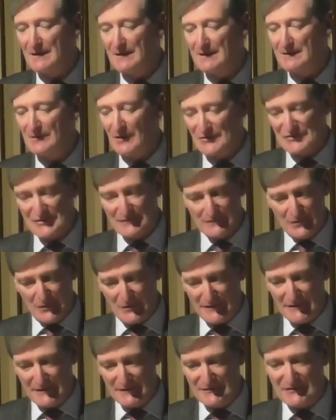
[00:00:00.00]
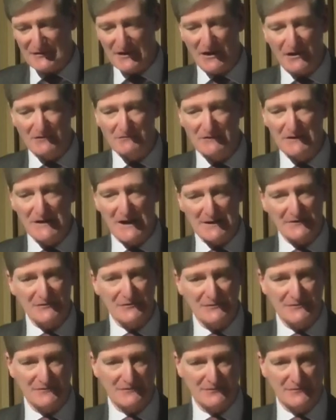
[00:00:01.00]
Lots of lawyers are
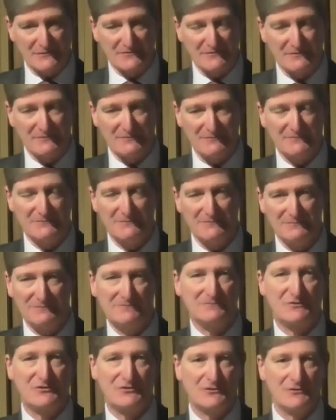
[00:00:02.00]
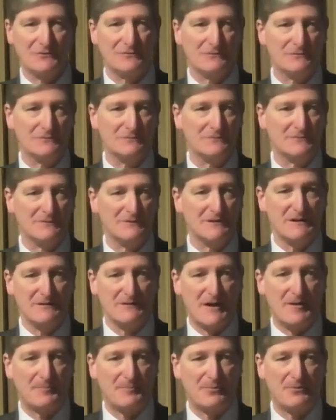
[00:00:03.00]
reluctant to give
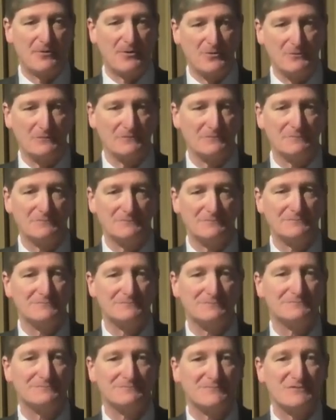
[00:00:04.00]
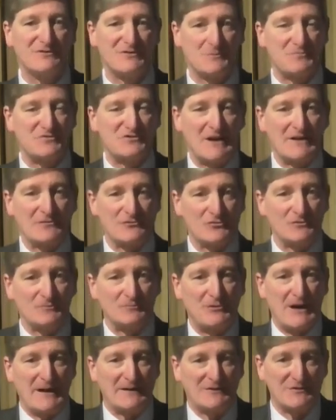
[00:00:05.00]
up on substantial
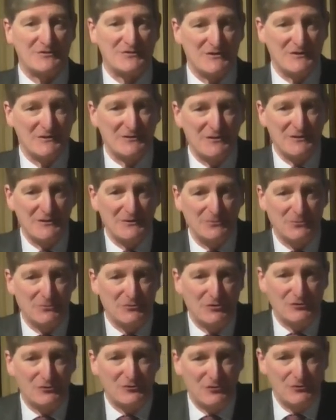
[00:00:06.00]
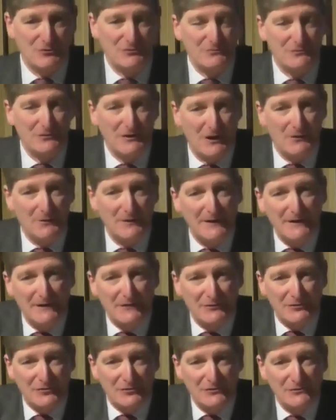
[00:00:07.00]
practices in order to go
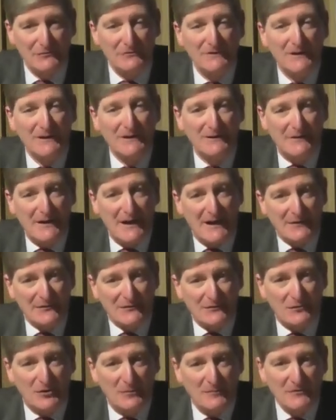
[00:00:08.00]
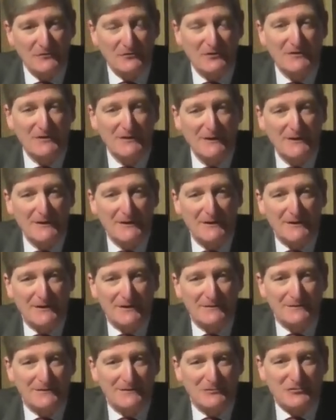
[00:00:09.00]
into the House of Commons.
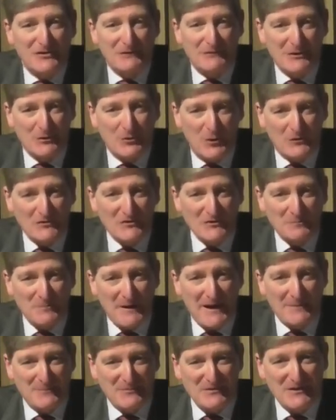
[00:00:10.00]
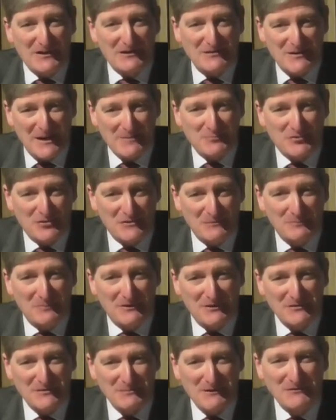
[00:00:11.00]
Geoffrey Cox is perhaps the exception
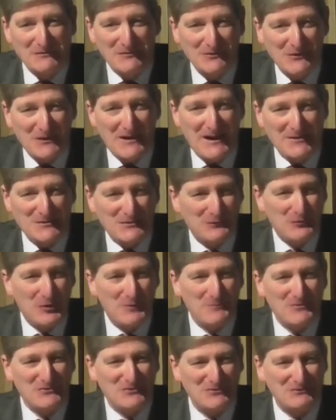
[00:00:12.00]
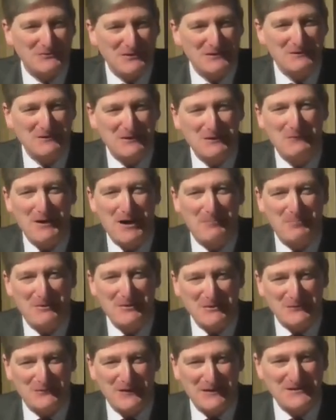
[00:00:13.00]
because he went into the House of Commons and didn't give up
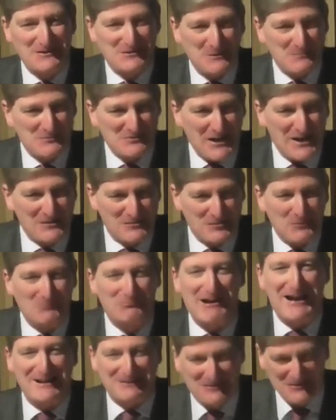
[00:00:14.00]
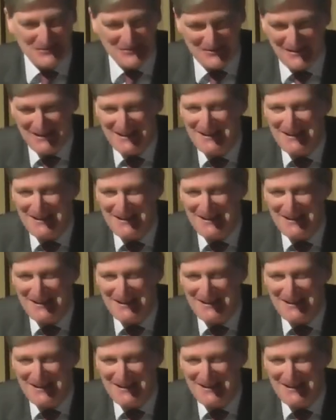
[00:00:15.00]
his very substantial practice.